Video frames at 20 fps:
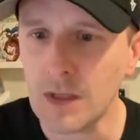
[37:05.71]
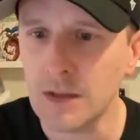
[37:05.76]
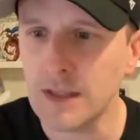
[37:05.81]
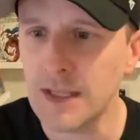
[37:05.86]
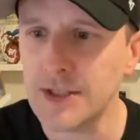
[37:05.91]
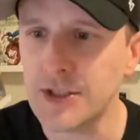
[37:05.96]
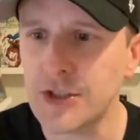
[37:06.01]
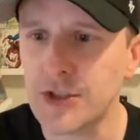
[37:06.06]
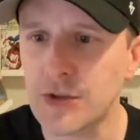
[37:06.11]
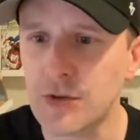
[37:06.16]

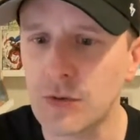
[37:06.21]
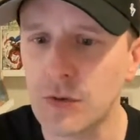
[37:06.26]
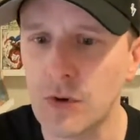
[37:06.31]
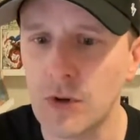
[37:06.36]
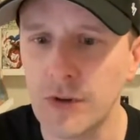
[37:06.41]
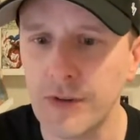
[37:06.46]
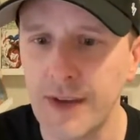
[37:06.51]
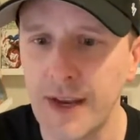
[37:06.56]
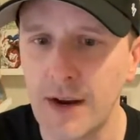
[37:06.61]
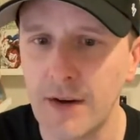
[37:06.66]
let's
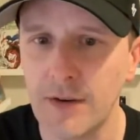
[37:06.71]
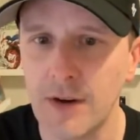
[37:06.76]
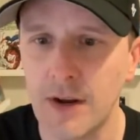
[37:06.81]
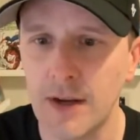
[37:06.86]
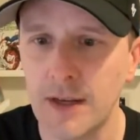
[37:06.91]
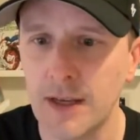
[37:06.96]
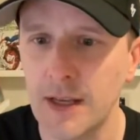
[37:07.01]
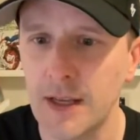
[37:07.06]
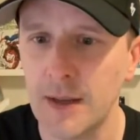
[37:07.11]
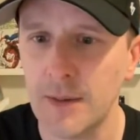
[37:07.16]
scroll down
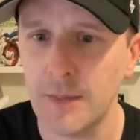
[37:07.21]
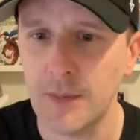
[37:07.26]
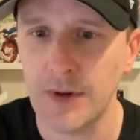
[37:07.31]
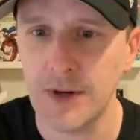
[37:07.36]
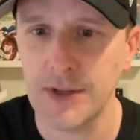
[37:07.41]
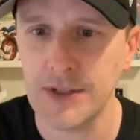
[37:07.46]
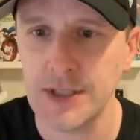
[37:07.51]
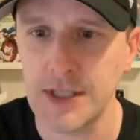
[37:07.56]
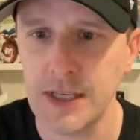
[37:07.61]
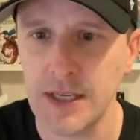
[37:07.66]
on him
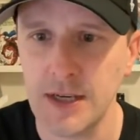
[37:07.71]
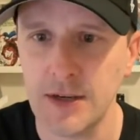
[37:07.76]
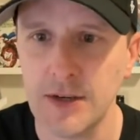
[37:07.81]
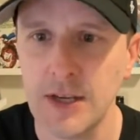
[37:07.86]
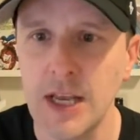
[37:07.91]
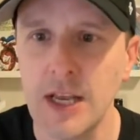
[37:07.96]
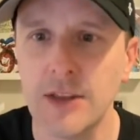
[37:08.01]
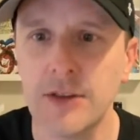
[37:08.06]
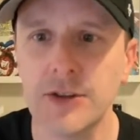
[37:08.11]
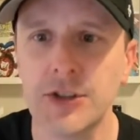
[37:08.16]
where is he
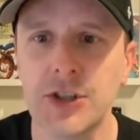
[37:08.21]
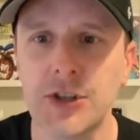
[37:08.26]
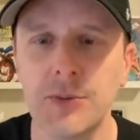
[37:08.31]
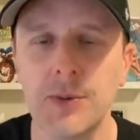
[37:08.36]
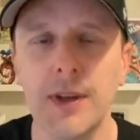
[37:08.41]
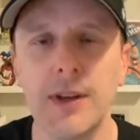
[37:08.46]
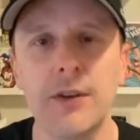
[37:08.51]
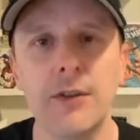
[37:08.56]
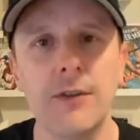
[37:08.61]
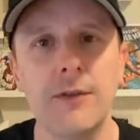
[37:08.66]
here there's
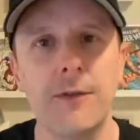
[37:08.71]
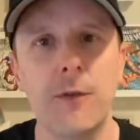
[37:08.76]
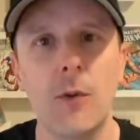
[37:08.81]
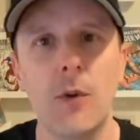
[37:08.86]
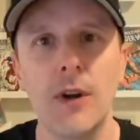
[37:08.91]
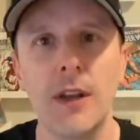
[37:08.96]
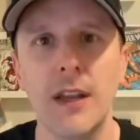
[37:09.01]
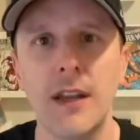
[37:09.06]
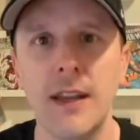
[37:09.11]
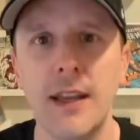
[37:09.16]

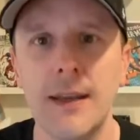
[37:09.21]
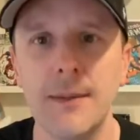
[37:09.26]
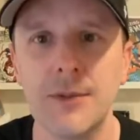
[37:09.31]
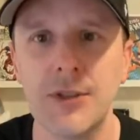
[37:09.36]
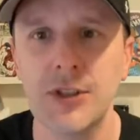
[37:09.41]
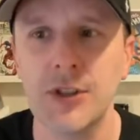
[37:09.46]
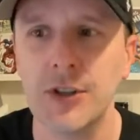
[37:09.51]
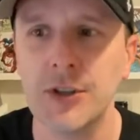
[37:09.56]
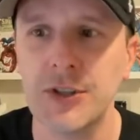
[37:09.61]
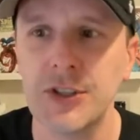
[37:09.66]
340 of him
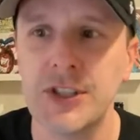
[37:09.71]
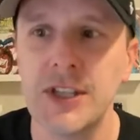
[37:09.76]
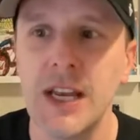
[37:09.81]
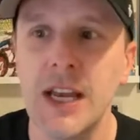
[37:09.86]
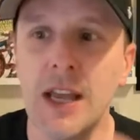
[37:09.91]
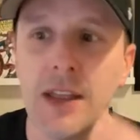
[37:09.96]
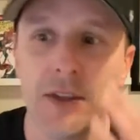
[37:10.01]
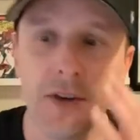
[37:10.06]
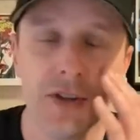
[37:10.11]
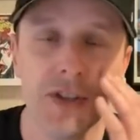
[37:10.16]
so there's
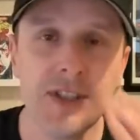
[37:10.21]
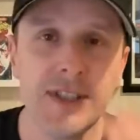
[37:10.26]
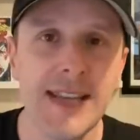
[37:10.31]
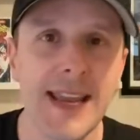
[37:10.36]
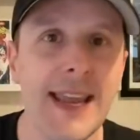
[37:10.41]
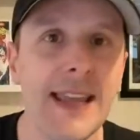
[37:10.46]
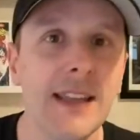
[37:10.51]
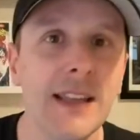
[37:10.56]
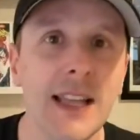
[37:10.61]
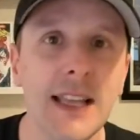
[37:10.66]
there's
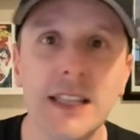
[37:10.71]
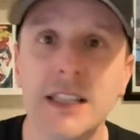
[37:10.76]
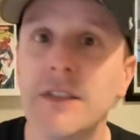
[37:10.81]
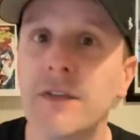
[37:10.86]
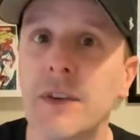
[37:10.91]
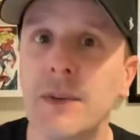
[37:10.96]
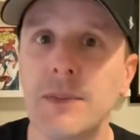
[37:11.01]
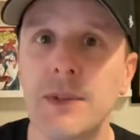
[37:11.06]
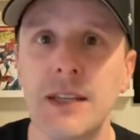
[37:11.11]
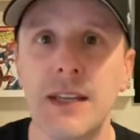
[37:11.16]
10 less
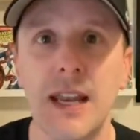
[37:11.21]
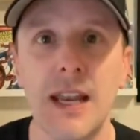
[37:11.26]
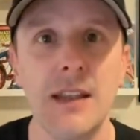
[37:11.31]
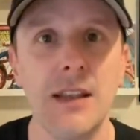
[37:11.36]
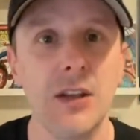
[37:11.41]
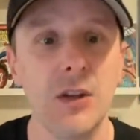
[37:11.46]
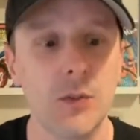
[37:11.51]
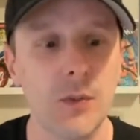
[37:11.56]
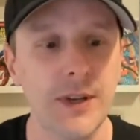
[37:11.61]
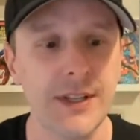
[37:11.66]
of him today
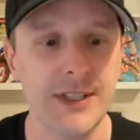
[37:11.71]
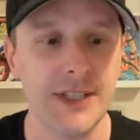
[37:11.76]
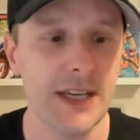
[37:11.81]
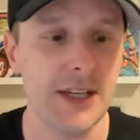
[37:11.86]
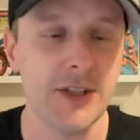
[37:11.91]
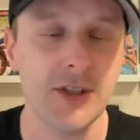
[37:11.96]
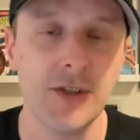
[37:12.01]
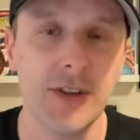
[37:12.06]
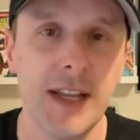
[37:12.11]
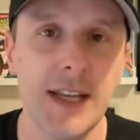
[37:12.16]
than there was
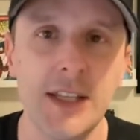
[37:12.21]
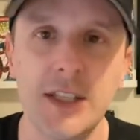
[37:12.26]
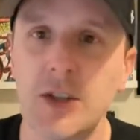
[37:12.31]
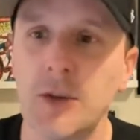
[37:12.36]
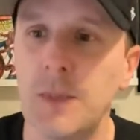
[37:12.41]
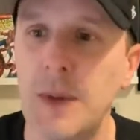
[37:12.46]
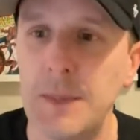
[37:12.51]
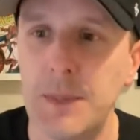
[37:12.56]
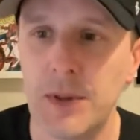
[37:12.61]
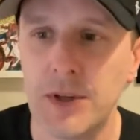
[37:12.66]
yesterday
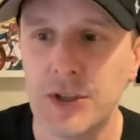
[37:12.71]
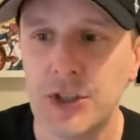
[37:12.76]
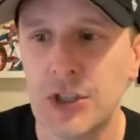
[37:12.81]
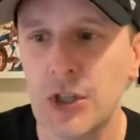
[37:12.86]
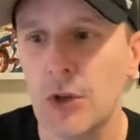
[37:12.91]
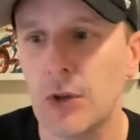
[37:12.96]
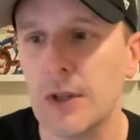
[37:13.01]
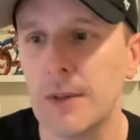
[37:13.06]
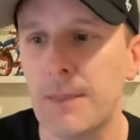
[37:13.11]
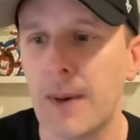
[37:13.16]
so people are
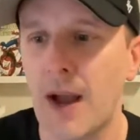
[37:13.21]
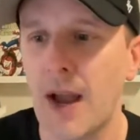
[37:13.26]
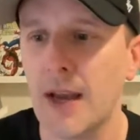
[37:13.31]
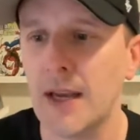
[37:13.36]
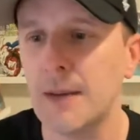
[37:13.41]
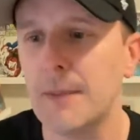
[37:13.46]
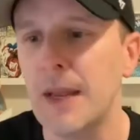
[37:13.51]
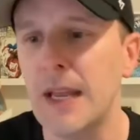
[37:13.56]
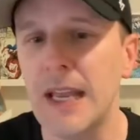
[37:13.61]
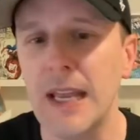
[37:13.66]
slowly
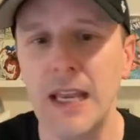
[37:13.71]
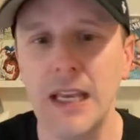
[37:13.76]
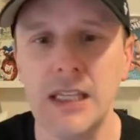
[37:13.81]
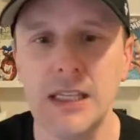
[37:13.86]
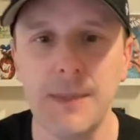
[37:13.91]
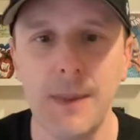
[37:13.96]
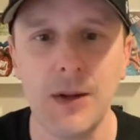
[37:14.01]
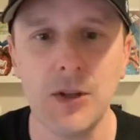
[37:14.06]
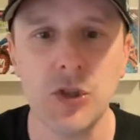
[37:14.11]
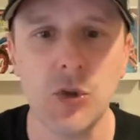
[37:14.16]
buying him
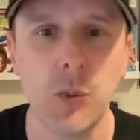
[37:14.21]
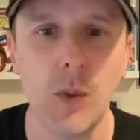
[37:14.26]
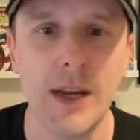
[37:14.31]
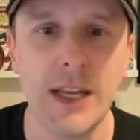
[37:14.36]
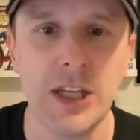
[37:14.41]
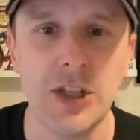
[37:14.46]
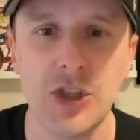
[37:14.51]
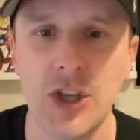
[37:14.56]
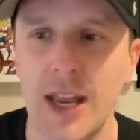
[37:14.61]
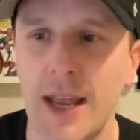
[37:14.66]
he's about
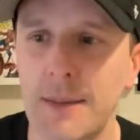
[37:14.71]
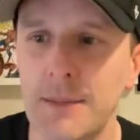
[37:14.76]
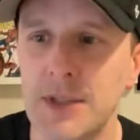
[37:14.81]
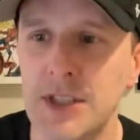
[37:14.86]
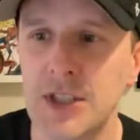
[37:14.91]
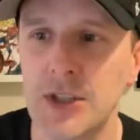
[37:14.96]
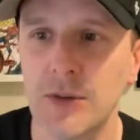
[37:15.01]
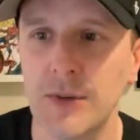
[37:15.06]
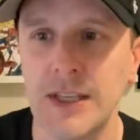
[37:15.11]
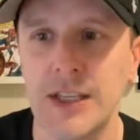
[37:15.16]
20
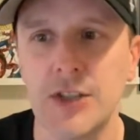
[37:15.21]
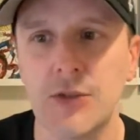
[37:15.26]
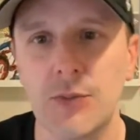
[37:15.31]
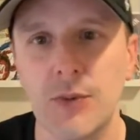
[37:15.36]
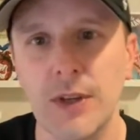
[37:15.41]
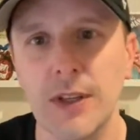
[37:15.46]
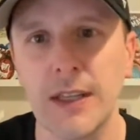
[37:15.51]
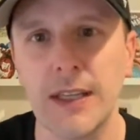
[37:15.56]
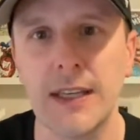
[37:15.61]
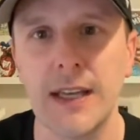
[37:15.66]
gems so he's
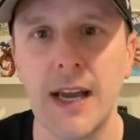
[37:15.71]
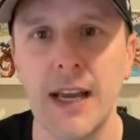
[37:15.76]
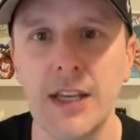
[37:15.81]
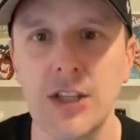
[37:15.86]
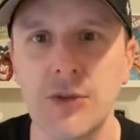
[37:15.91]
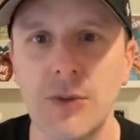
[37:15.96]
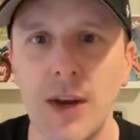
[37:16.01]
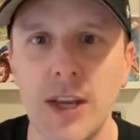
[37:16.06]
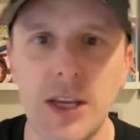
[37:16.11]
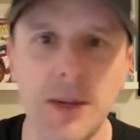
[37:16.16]
really
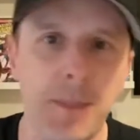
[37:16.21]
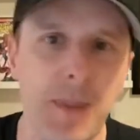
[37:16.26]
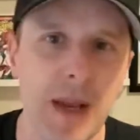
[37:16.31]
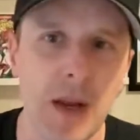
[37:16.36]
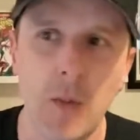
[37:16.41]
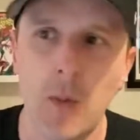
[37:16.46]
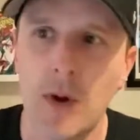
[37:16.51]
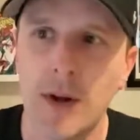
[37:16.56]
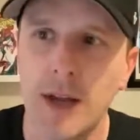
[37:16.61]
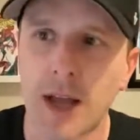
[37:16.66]
nice right you
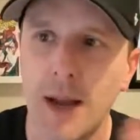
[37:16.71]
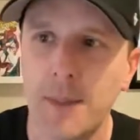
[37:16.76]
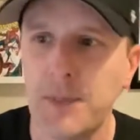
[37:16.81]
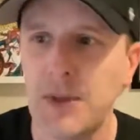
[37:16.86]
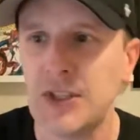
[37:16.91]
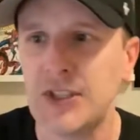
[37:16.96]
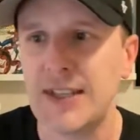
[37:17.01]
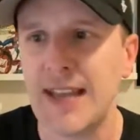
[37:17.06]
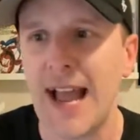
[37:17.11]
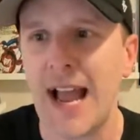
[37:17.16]
pick one up
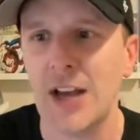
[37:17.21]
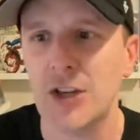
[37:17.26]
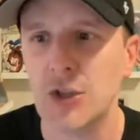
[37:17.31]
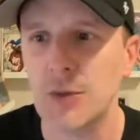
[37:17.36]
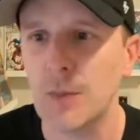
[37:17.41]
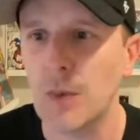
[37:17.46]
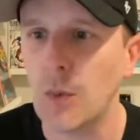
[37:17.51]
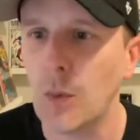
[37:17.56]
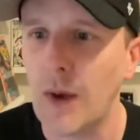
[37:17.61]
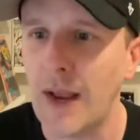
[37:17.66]
you stash
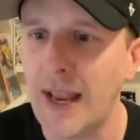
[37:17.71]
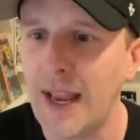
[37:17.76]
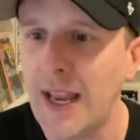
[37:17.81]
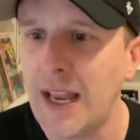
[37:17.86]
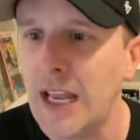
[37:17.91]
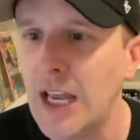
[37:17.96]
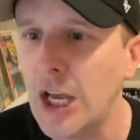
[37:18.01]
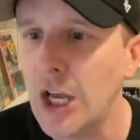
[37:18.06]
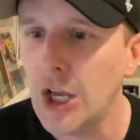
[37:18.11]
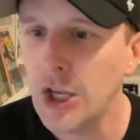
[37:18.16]
him
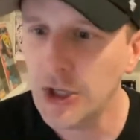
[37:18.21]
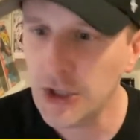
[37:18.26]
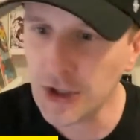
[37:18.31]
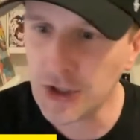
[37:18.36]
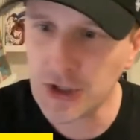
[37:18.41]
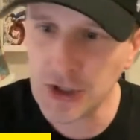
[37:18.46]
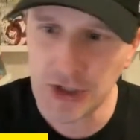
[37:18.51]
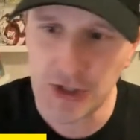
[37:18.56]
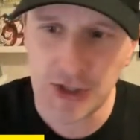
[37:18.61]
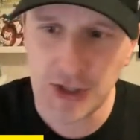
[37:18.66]
away you're
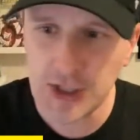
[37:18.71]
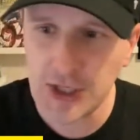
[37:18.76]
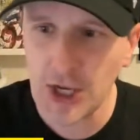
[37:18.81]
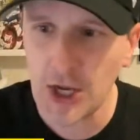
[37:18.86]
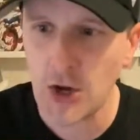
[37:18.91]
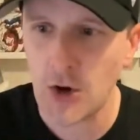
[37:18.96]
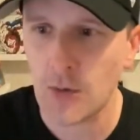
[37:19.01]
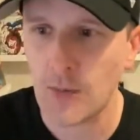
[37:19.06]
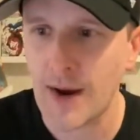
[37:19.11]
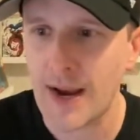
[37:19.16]
good to
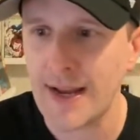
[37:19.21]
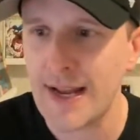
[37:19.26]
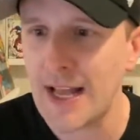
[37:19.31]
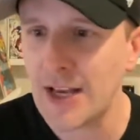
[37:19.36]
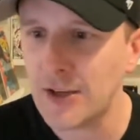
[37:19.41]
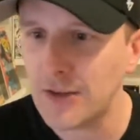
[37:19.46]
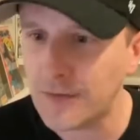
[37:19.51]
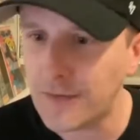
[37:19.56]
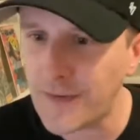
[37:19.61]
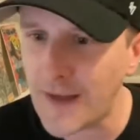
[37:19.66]
go right
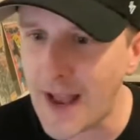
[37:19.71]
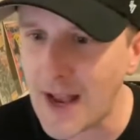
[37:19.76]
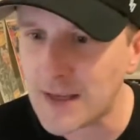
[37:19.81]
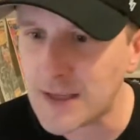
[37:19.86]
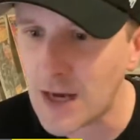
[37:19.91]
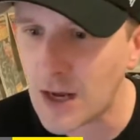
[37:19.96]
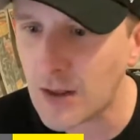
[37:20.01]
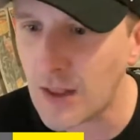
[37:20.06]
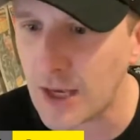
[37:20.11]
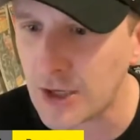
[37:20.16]
in fact
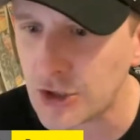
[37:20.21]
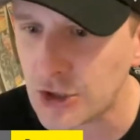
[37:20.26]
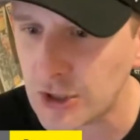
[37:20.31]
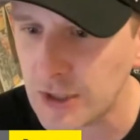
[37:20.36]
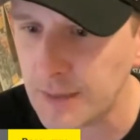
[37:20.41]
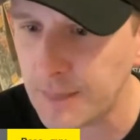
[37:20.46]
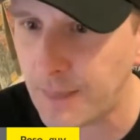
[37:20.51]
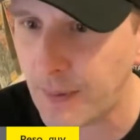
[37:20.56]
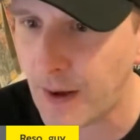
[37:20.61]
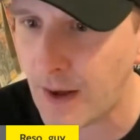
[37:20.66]
i'll
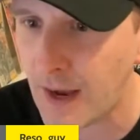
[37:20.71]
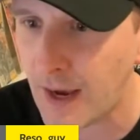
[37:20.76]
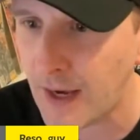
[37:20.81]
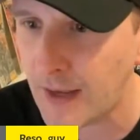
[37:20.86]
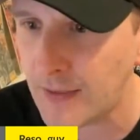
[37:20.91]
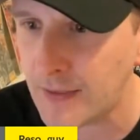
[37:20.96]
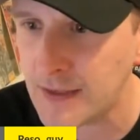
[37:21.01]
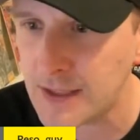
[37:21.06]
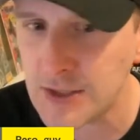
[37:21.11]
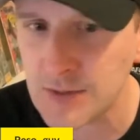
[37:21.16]
actually
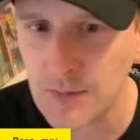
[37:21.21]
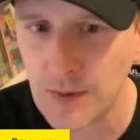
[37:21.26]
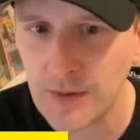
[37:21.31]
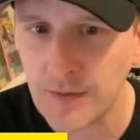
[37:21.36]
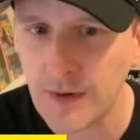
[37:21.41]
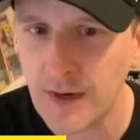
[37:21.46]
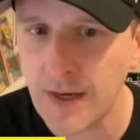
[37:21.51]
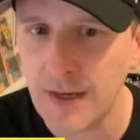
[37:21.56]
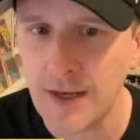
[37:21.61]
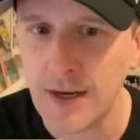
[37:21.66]
buy this one
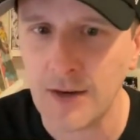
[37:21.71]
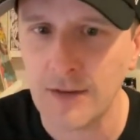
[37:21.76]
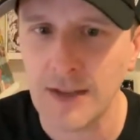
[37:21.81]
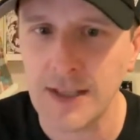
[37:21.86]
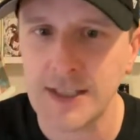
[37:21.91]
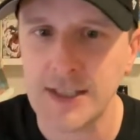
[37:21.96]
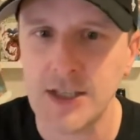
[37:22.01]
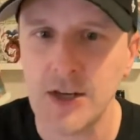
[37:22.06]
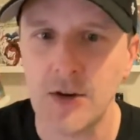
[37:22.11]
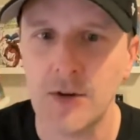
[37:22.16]
right here
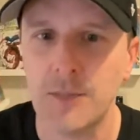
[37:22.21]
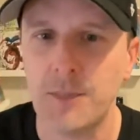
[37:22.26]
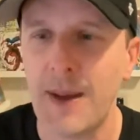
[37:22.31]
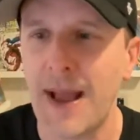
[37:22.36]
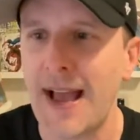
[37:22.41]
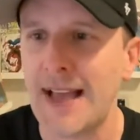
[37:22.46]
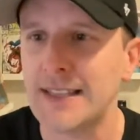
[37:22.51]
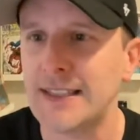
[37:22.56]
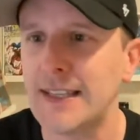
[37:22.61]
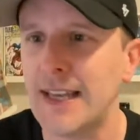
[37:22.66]
let's go
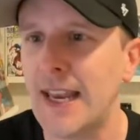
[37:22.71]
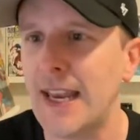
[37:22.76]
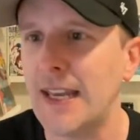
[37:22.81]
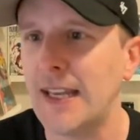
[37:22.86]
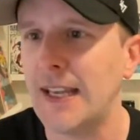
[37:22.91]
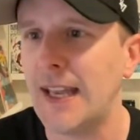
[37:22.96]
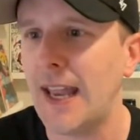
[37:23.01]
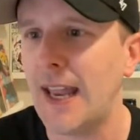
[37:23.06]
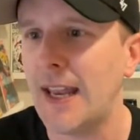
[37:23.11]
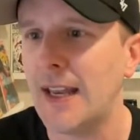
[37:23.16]
past the
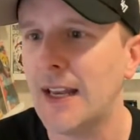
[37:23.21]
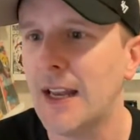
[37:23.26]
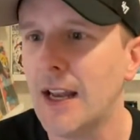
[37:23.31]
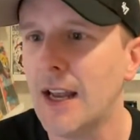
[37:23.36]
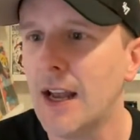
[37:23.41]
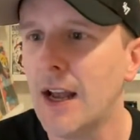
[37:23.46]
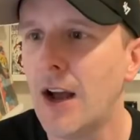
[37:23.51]
88